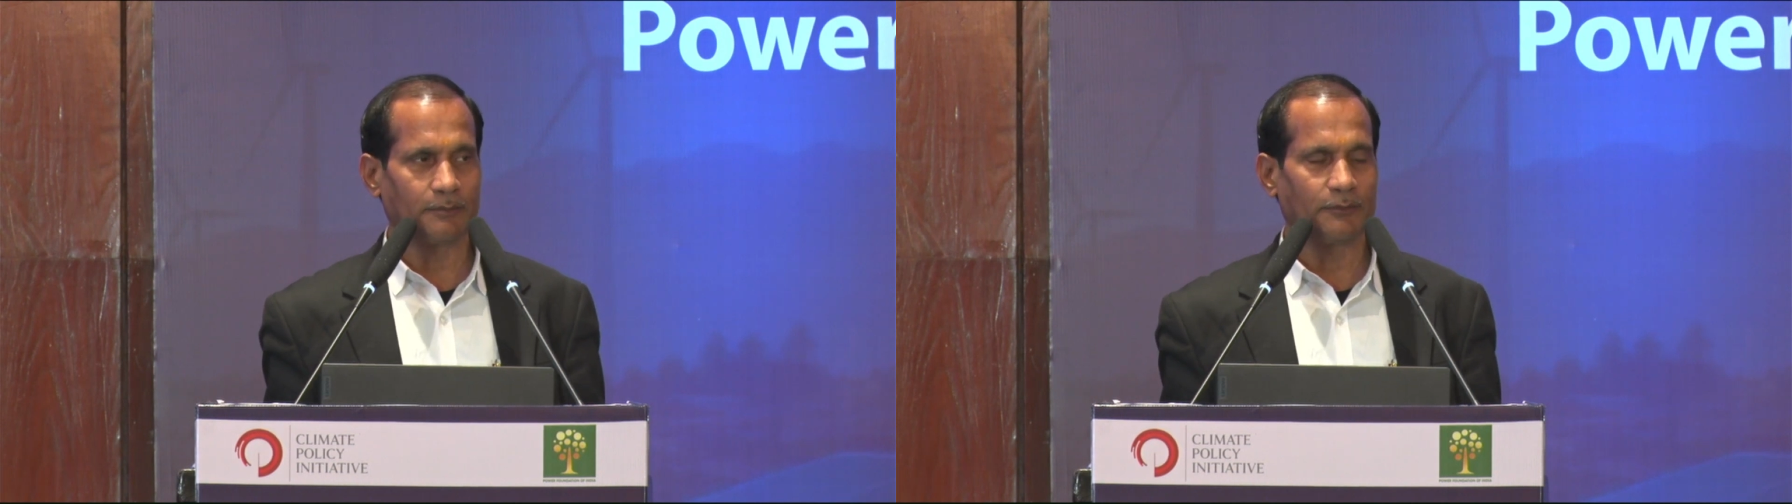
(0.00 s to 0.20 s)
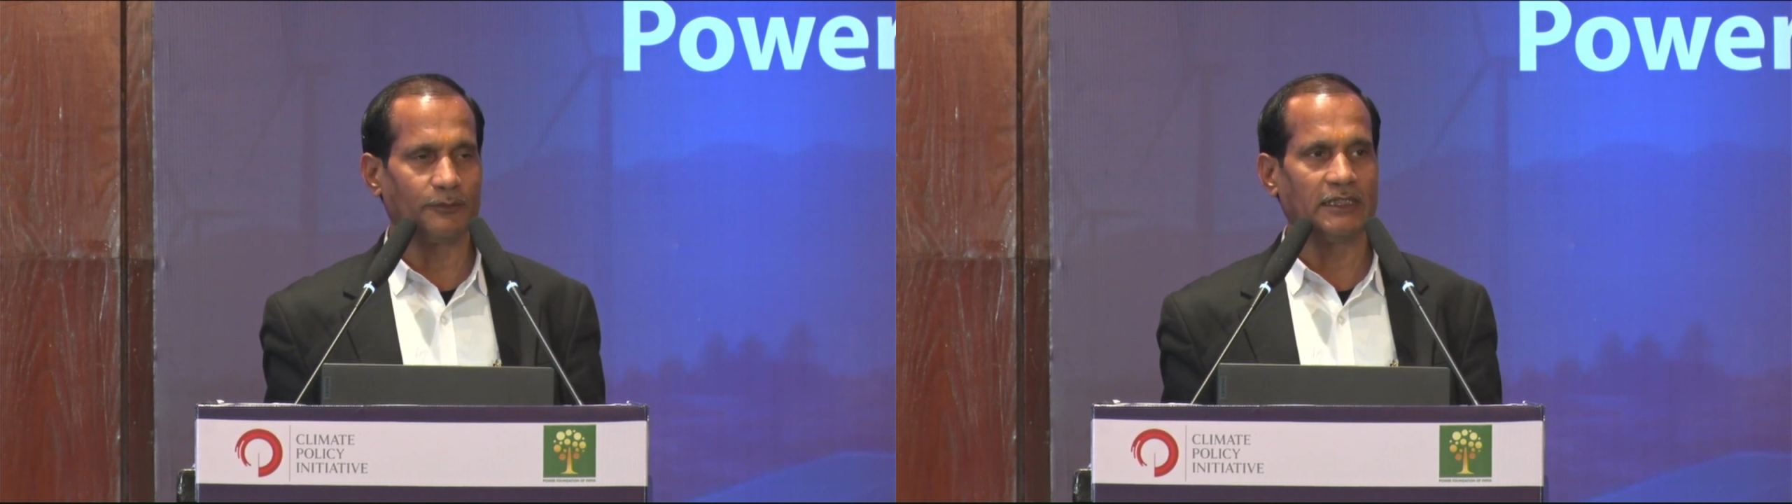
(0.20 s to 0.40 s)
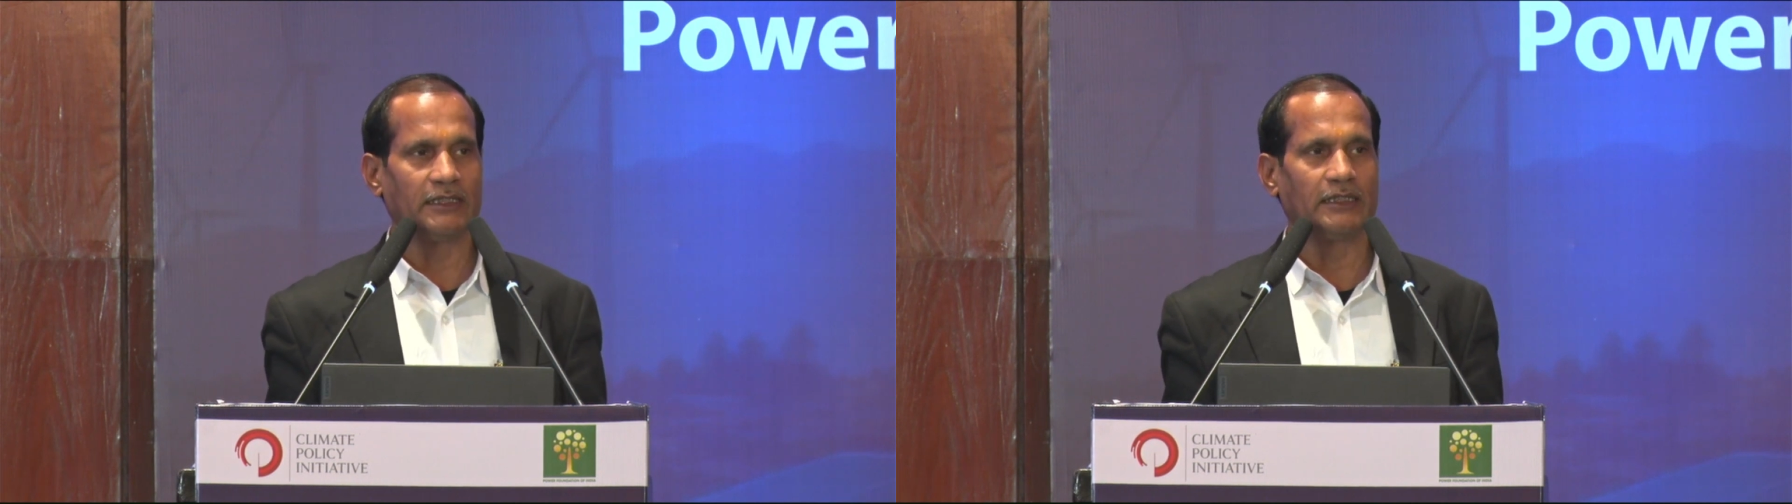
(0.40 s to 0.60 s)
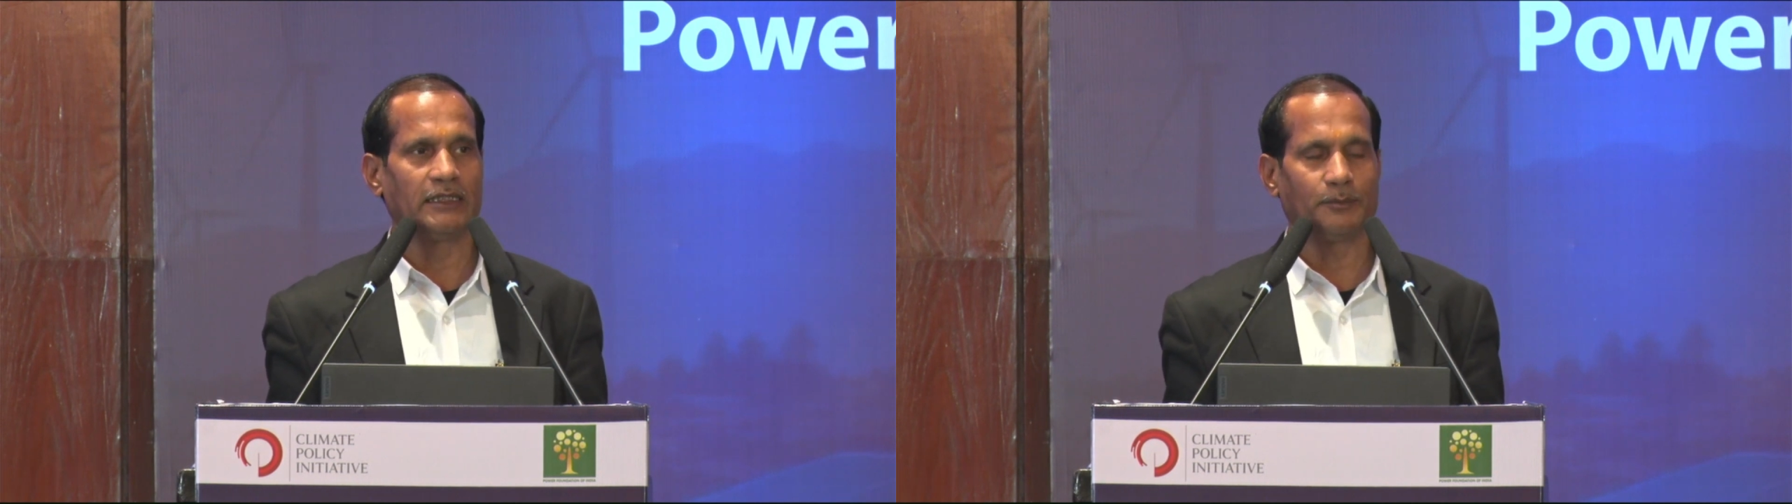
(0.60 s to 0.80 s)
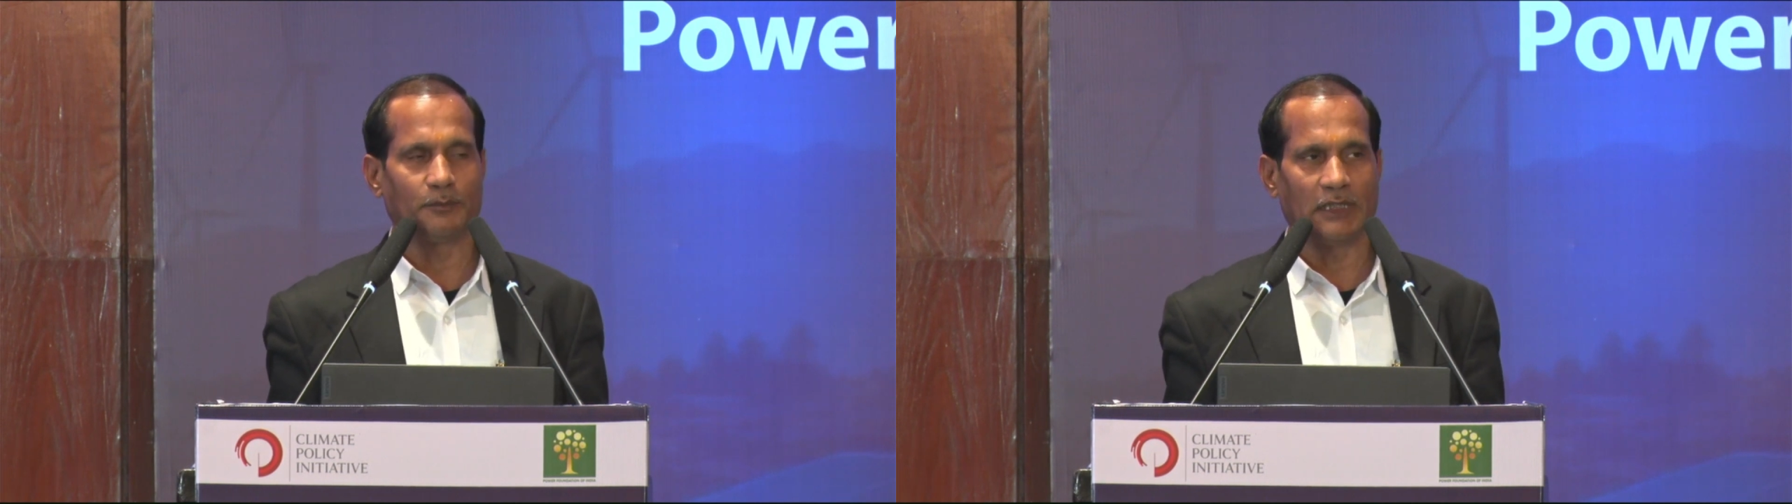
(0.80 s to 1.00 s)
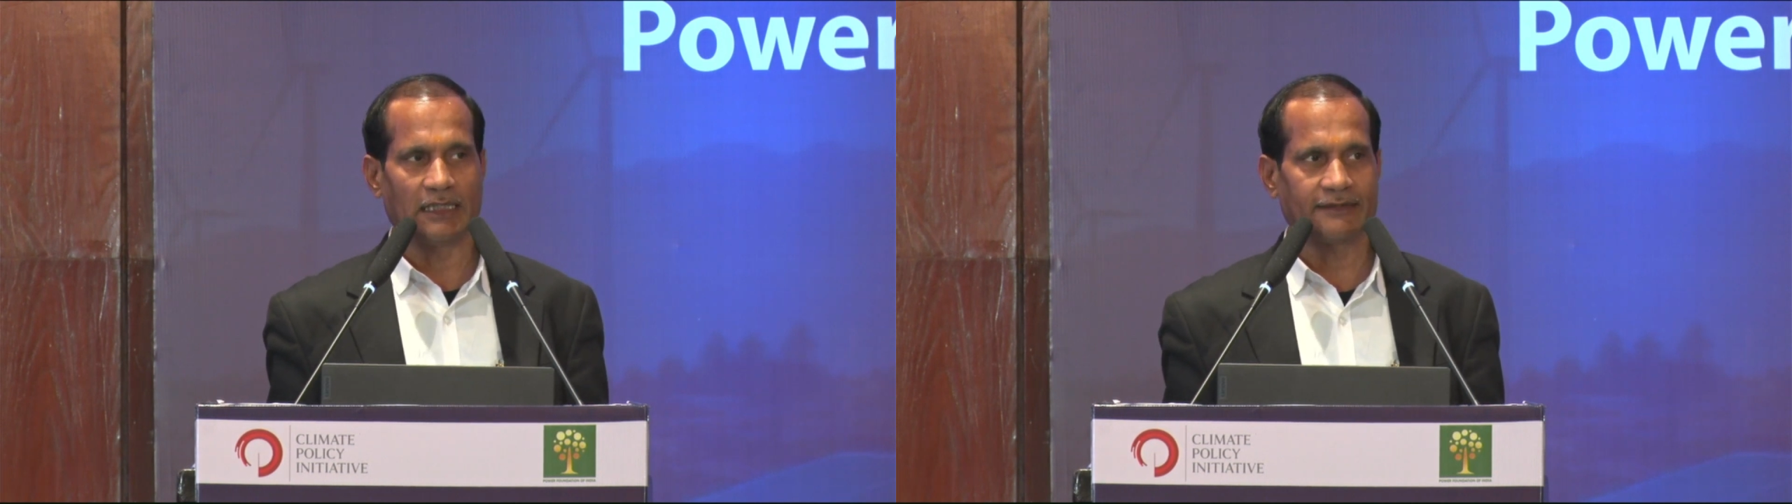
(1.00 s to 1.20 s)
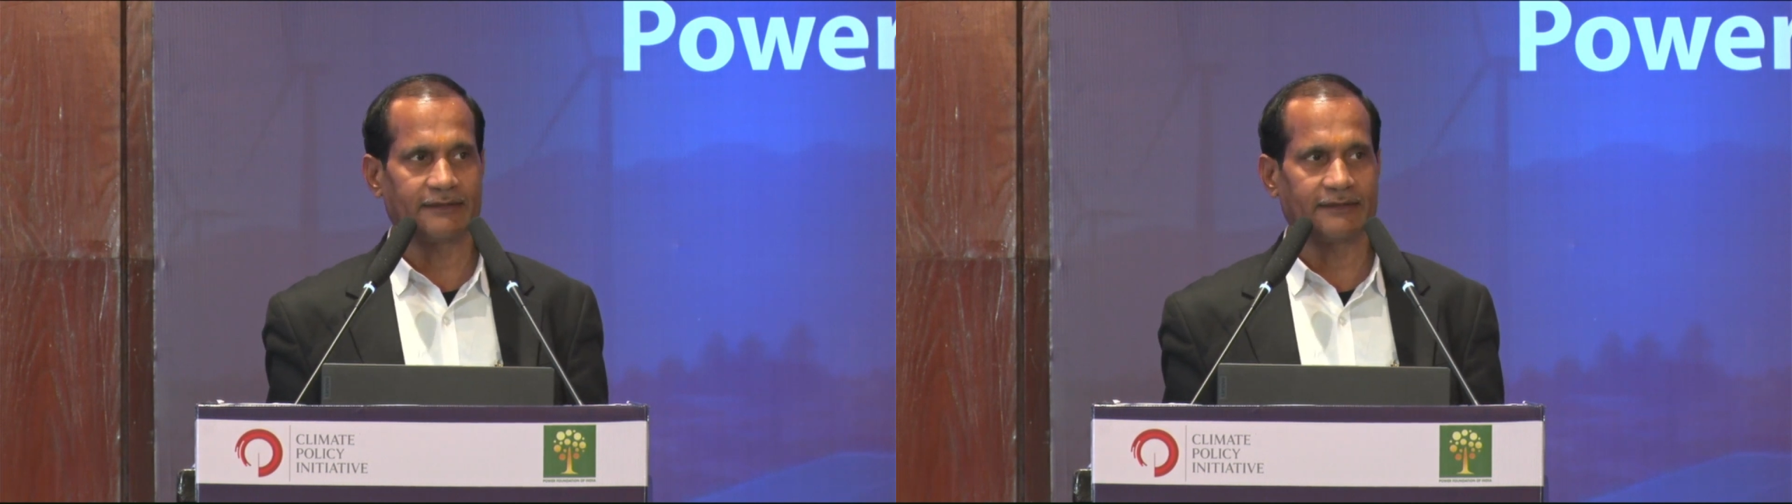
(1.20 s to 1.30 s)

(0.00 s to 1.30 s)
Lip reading: with the Maharashtra